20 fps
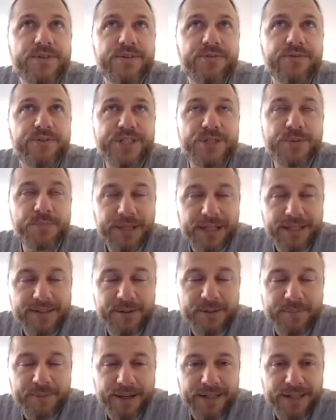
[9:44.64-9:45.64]

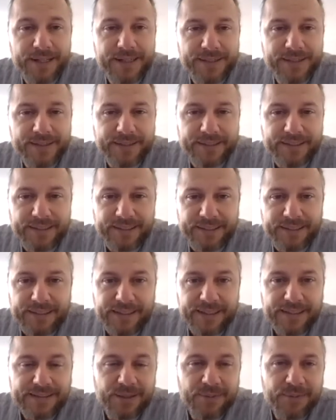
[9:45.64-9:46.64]
feasibility pilot
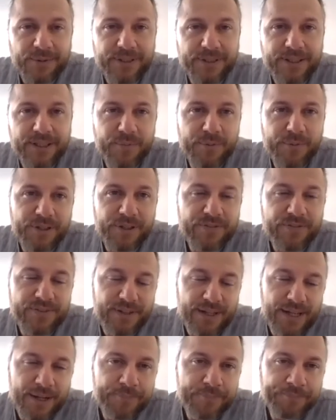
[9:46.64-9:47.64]
because I want to keep enough
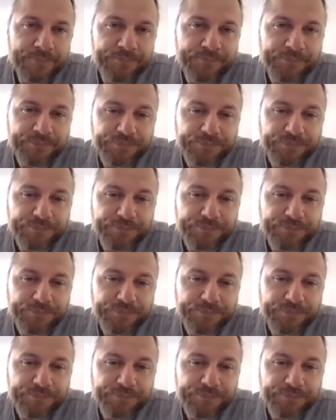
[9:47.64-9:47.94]
time.